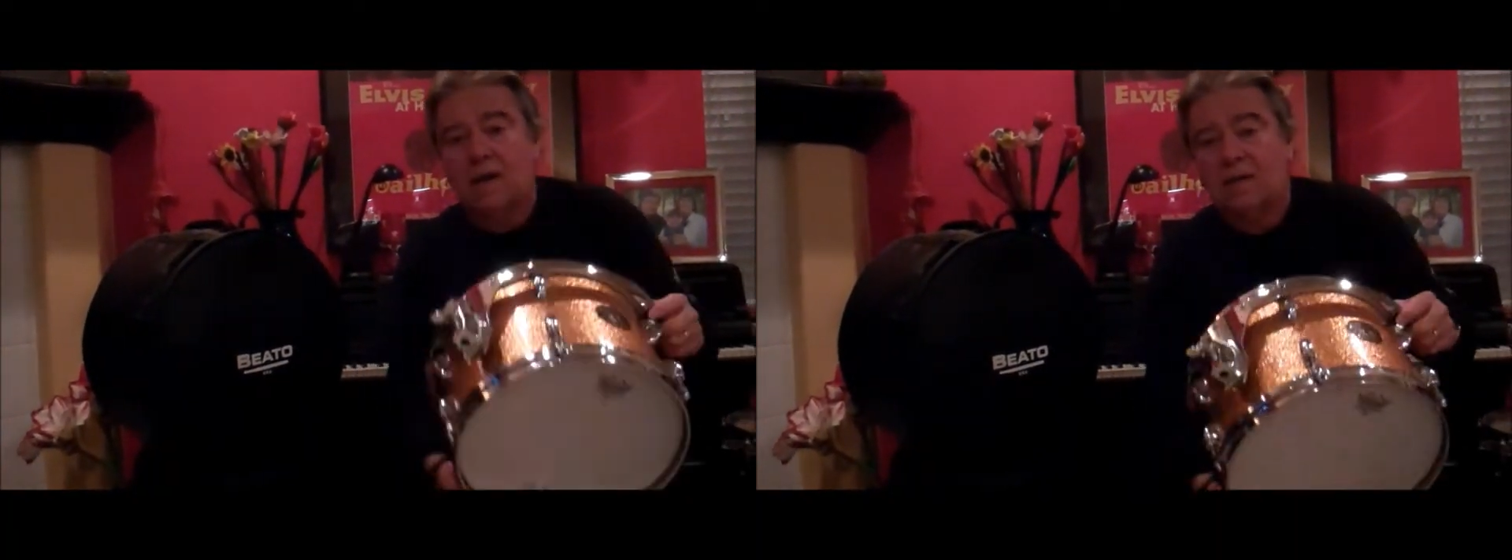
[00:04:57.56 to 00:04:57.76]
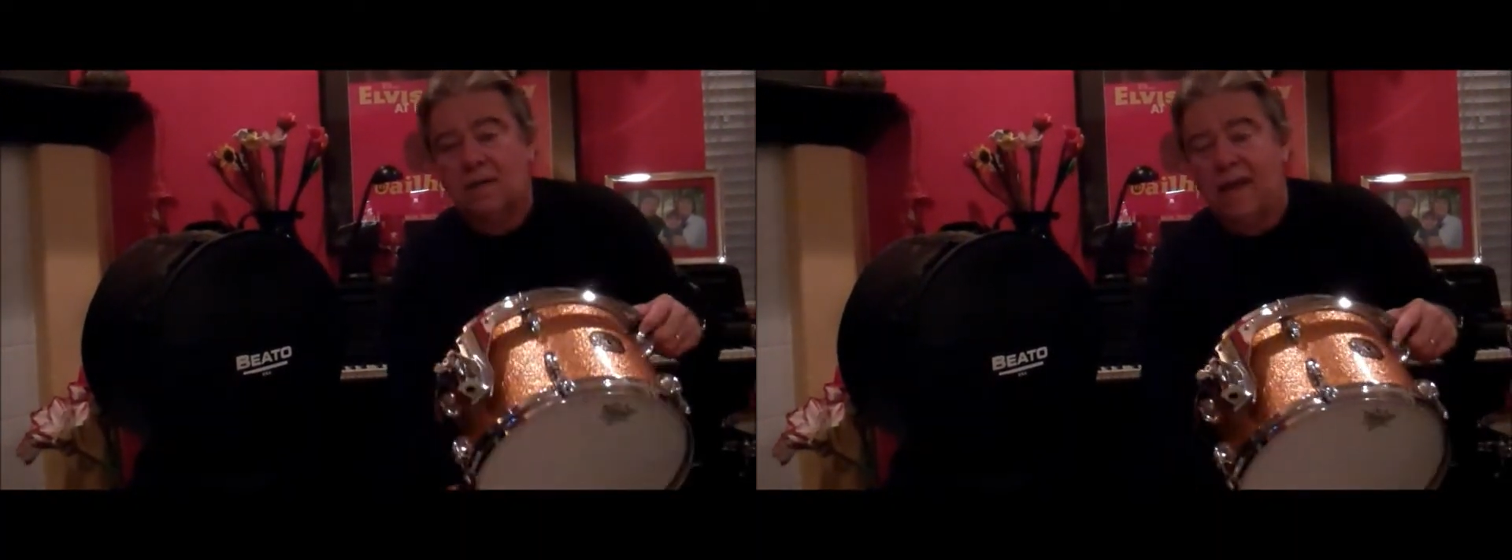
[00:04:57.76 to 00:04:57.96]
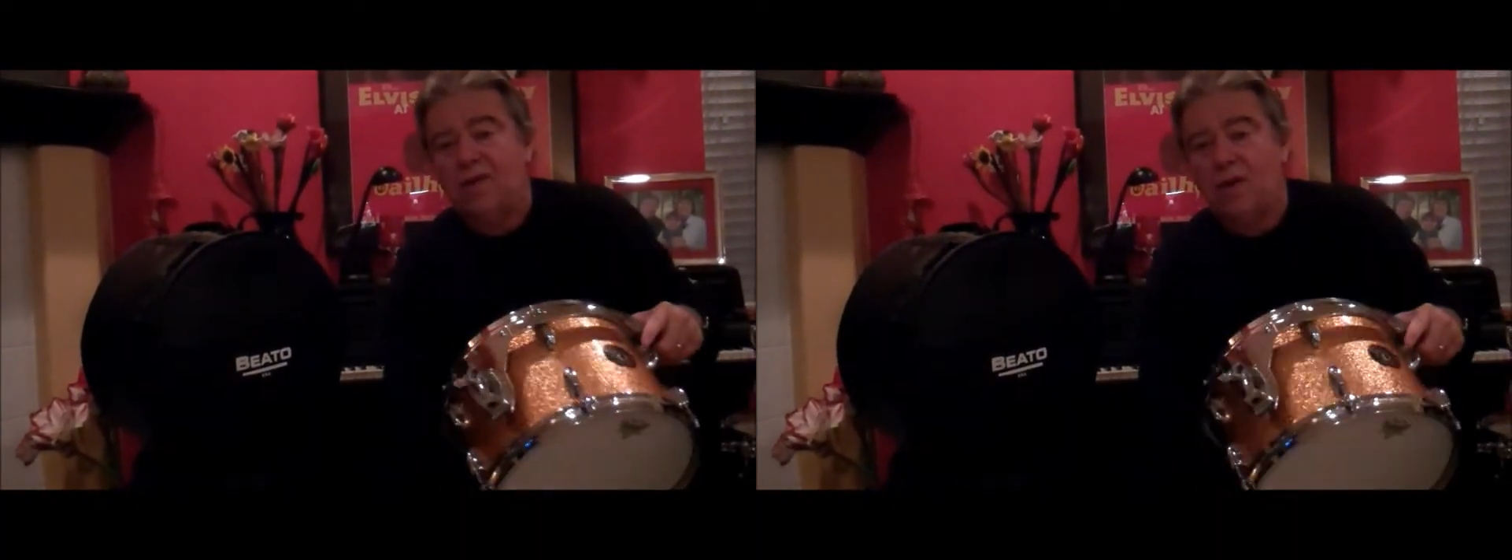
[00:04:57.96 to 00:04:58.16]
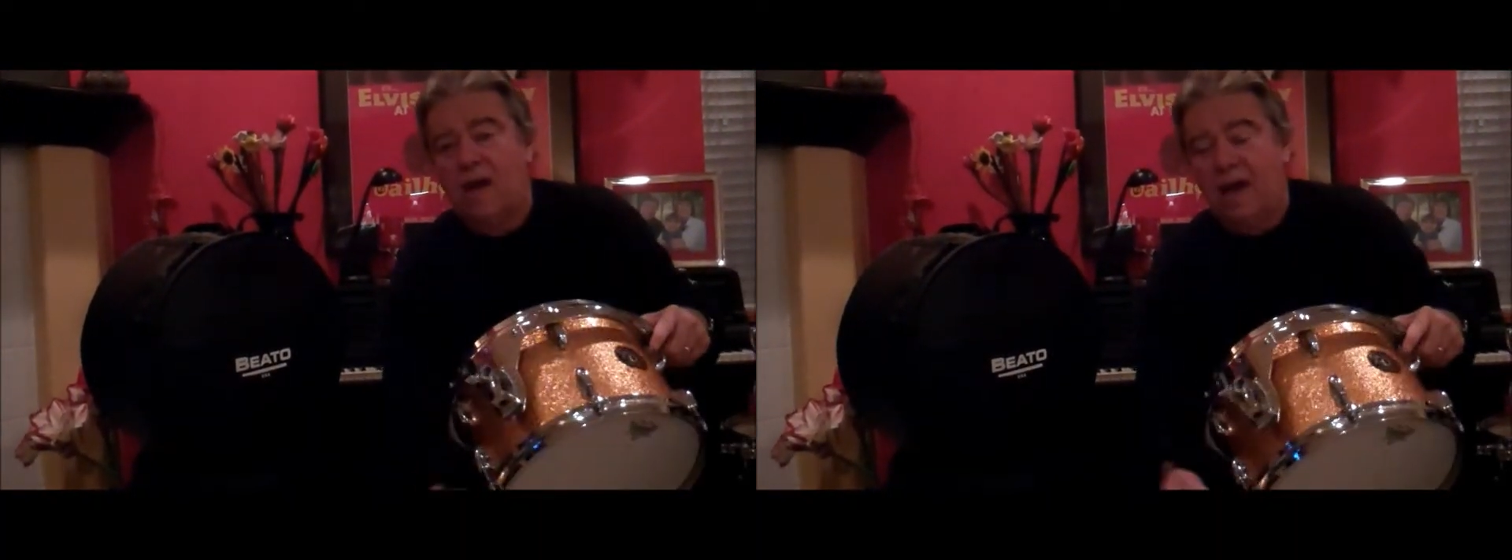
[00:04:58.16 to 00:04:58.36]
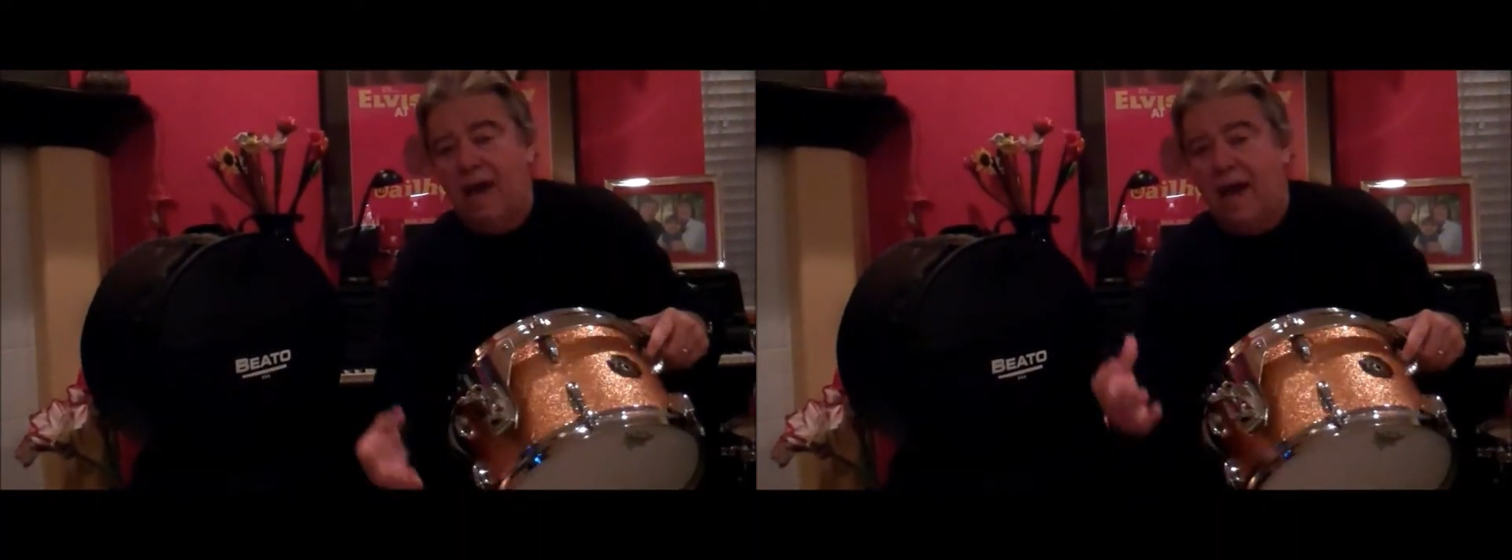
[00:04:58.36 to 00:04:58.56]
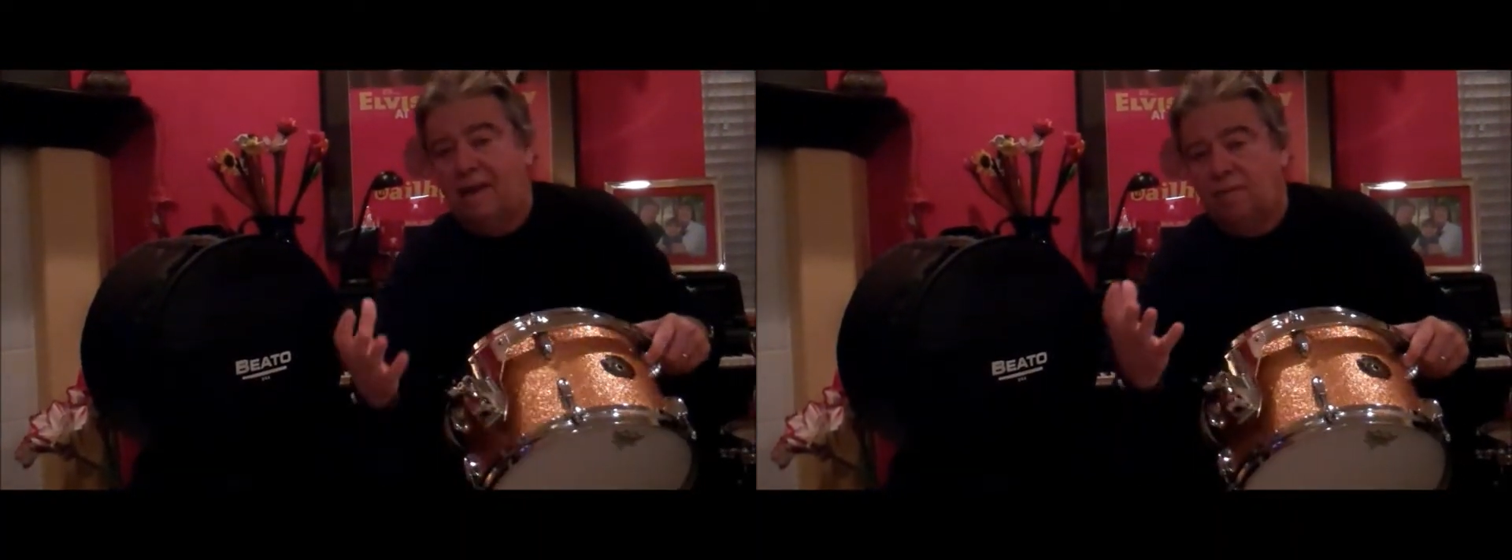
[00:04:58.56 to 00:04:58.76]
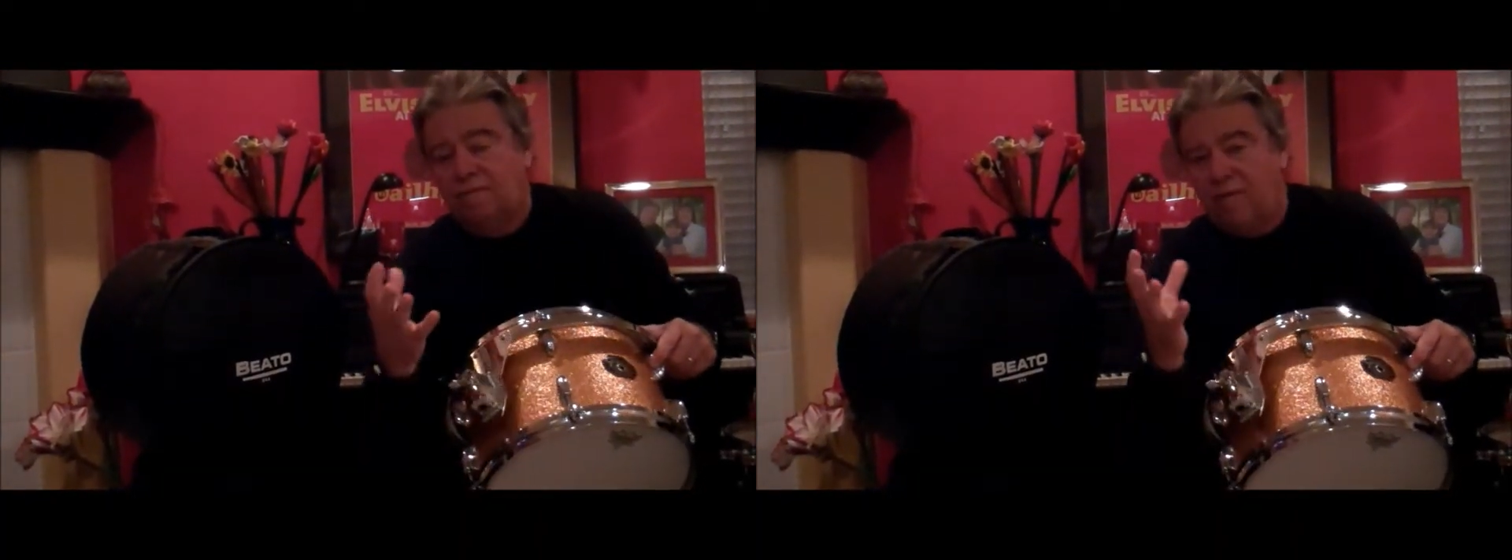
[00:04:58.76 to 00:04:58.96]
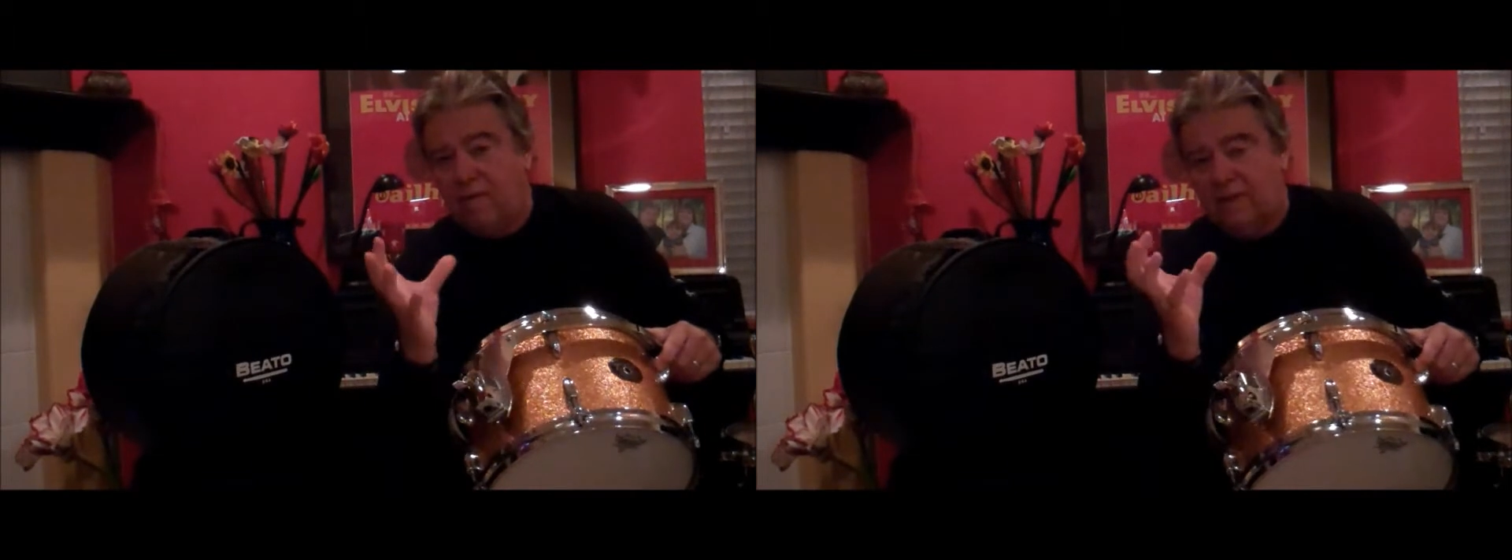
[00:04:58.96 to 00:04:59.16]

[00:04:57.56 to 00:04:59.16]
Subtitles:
then you can get, for